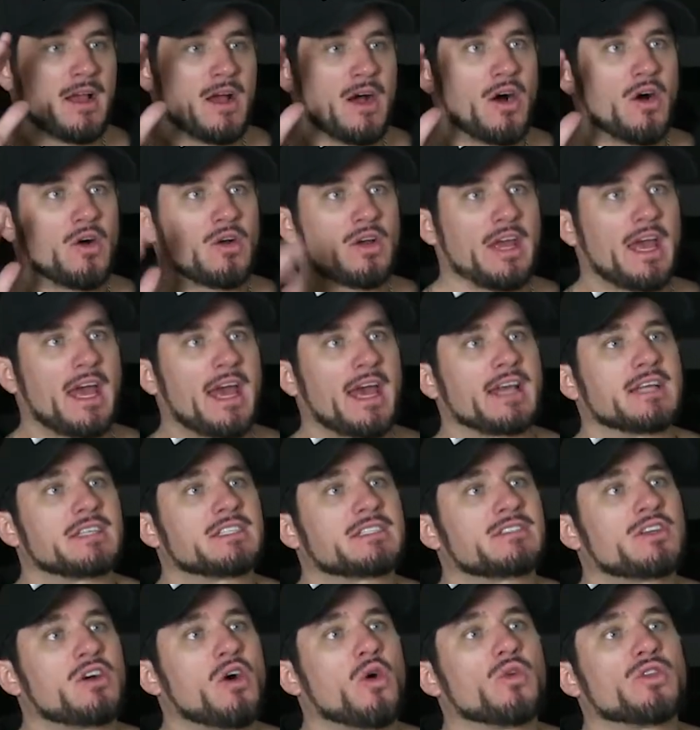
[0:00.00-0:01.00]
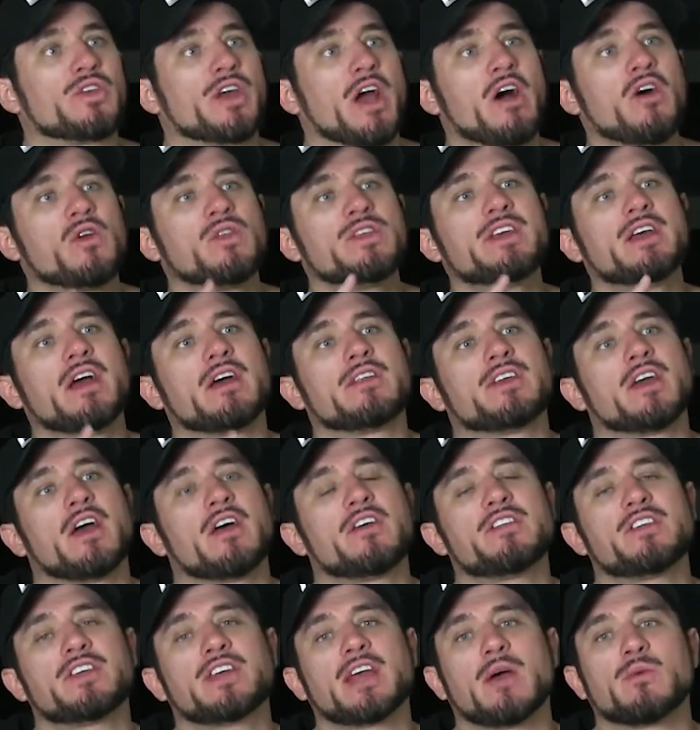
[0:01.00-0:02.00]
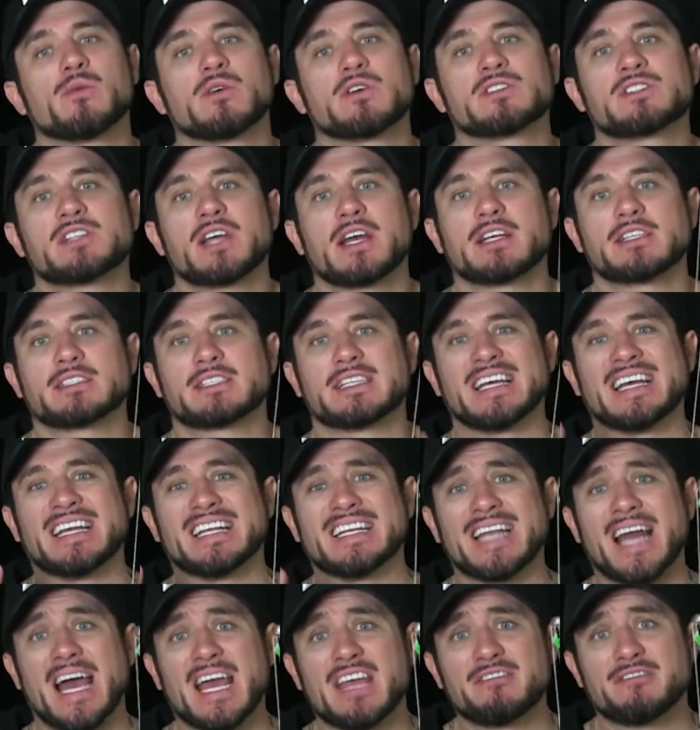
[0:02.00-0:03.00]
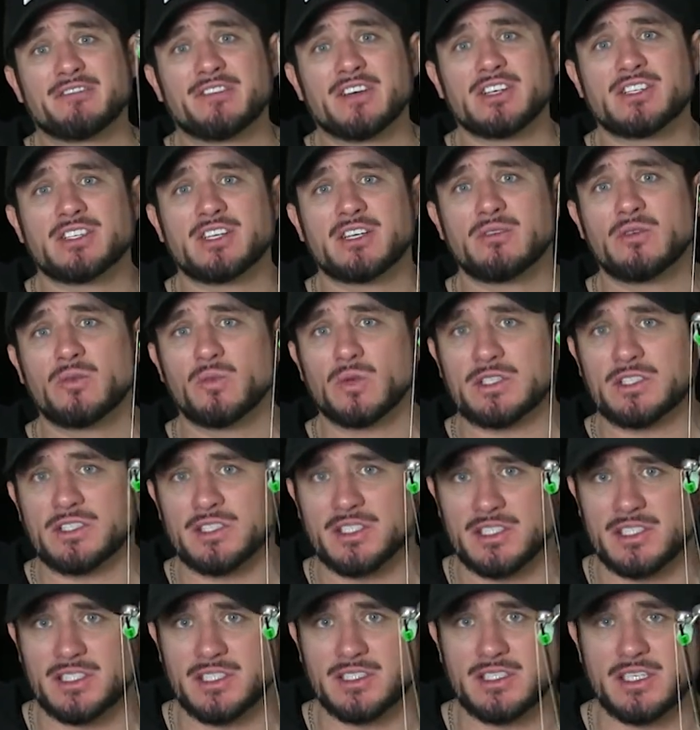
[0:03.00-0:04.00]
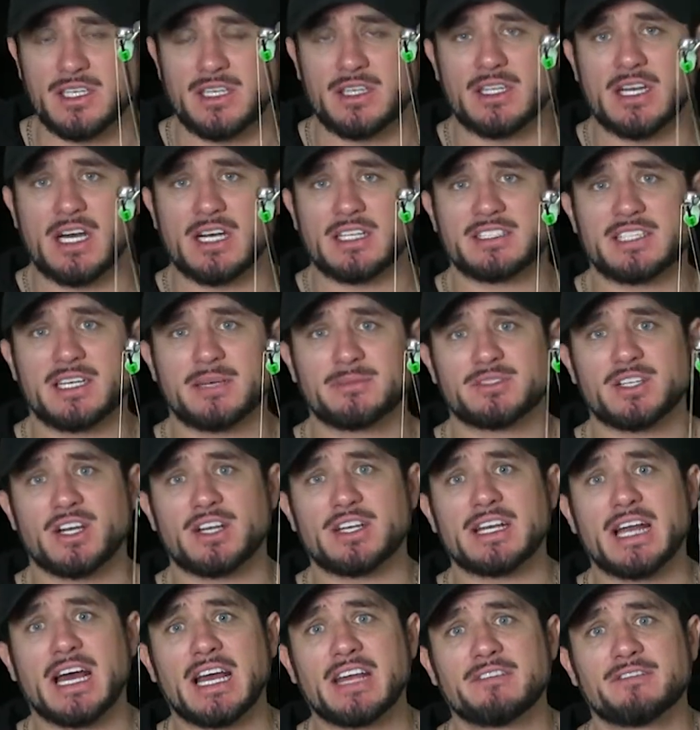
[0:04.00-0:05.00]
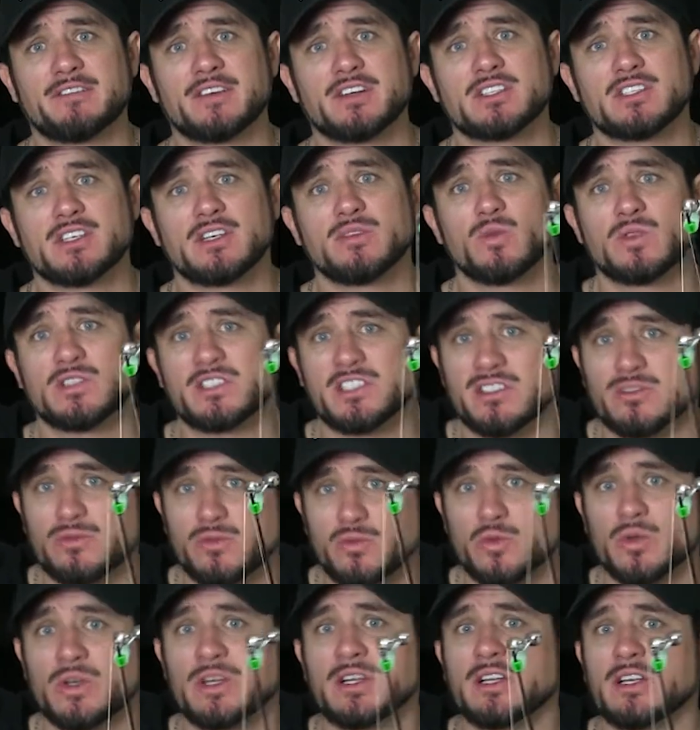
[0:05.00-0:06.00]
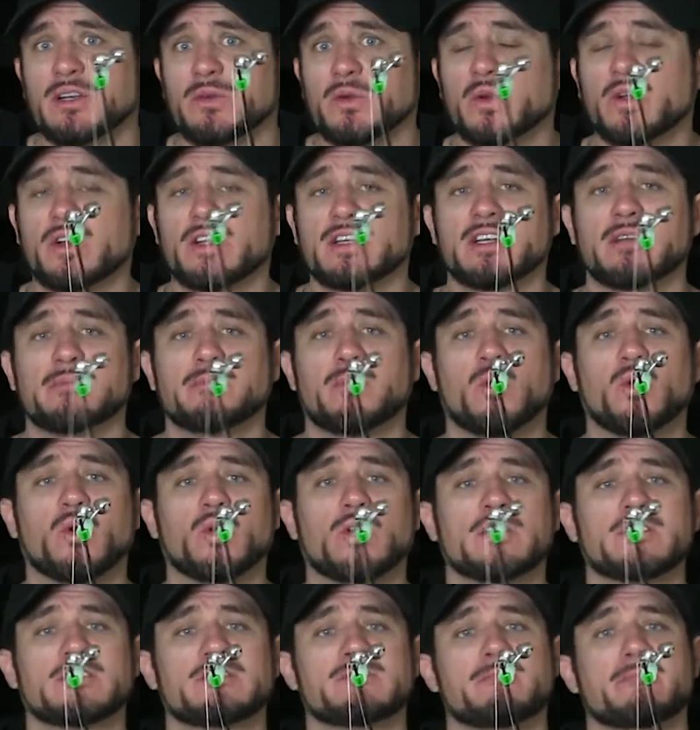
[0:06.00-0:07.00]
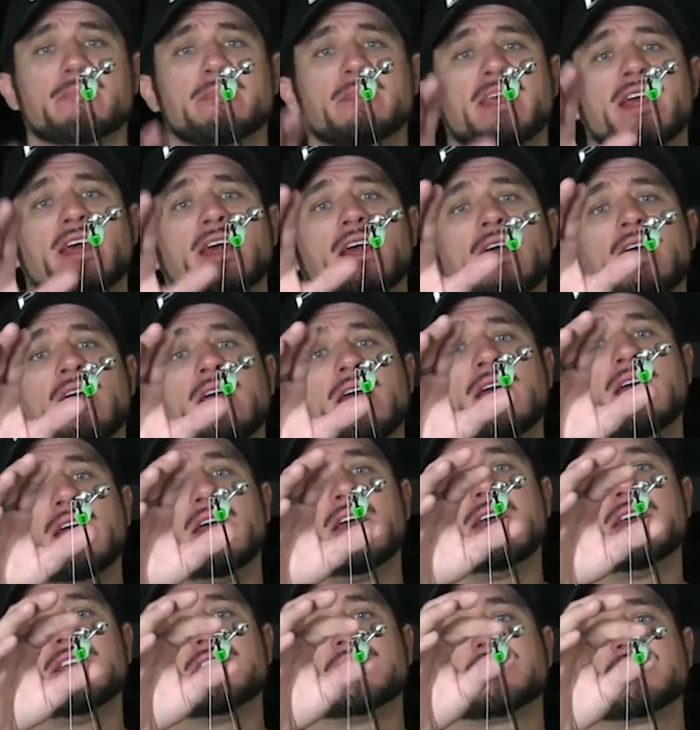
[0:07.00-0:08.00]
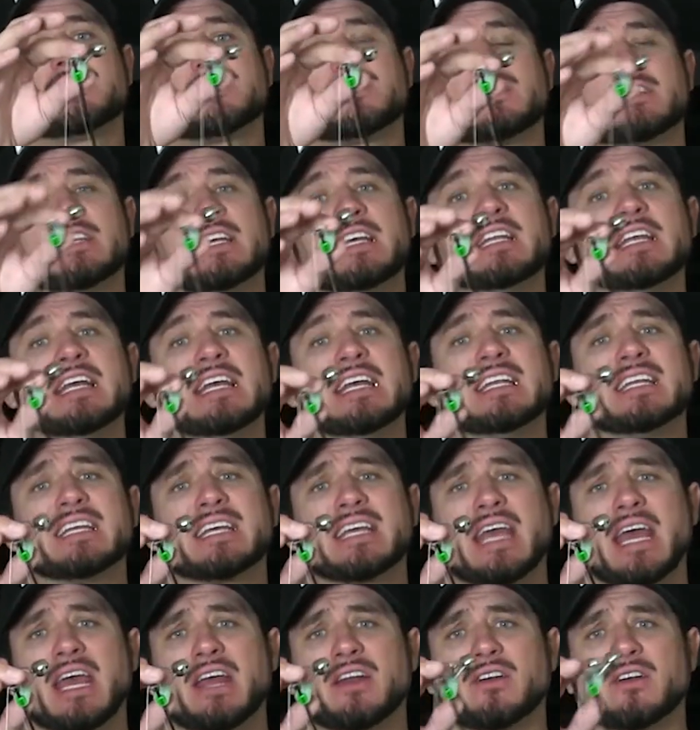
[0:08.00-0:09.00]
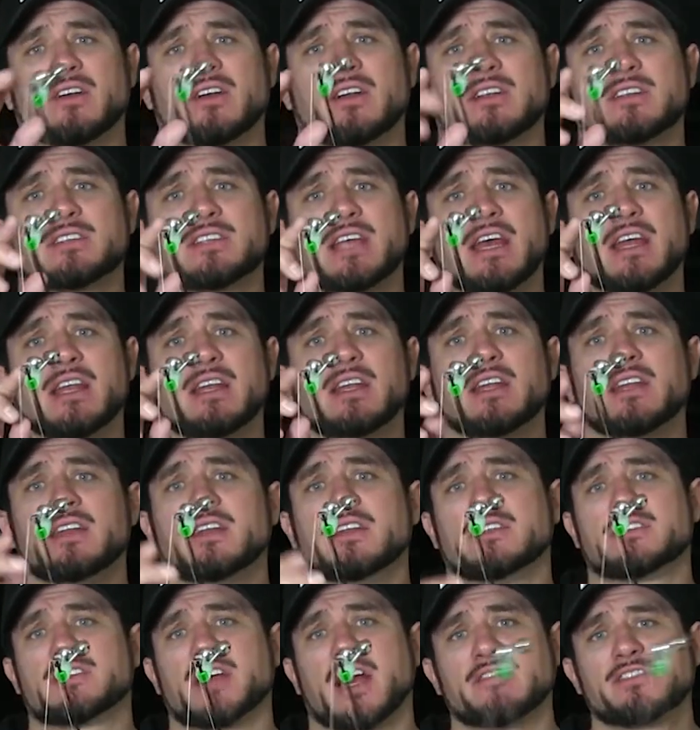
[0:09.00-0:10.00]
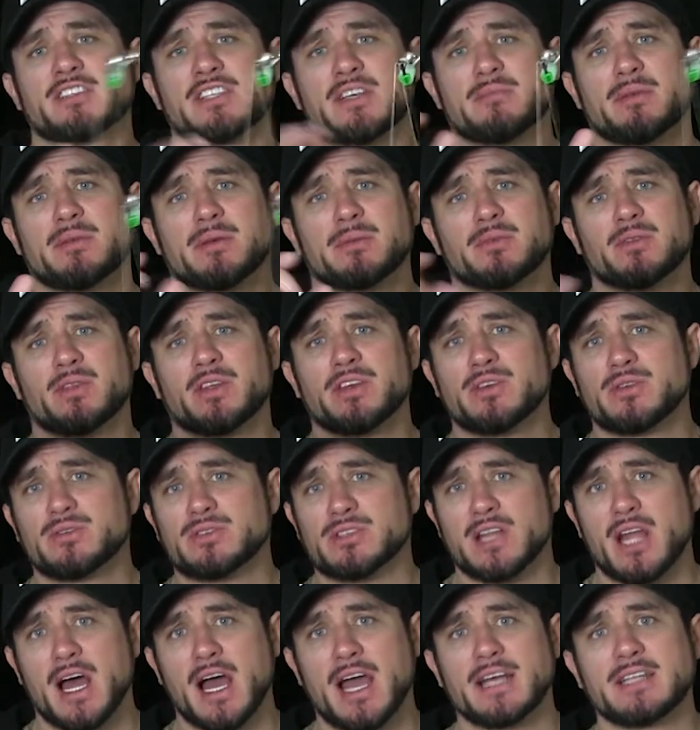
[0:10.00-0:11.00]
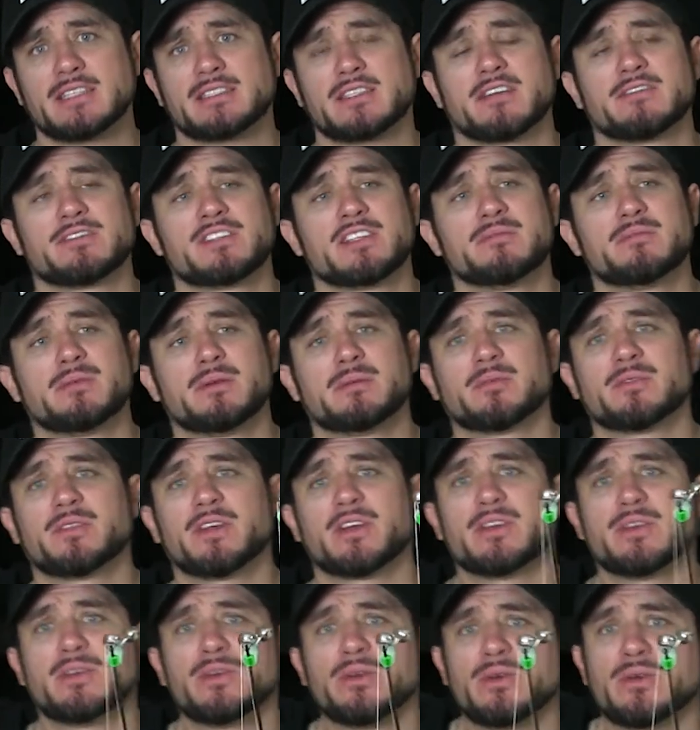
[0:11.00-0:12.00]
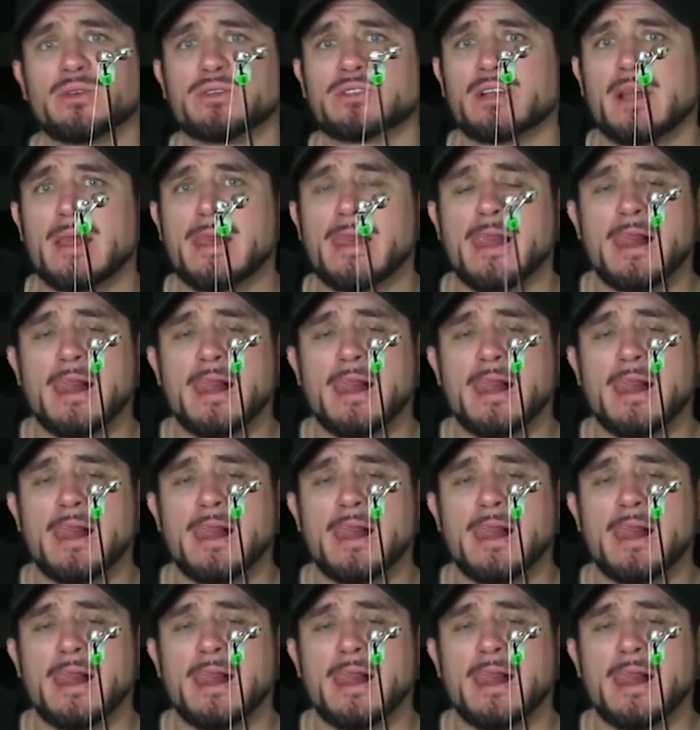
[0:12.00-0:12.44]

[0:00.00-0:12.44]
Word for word: Okay, so the only the other thing I will say is at night fishing, which this is a, a tips on night fishing, which is really really important, is an indicator. And, and I've seen people that use lights. I've seen people that use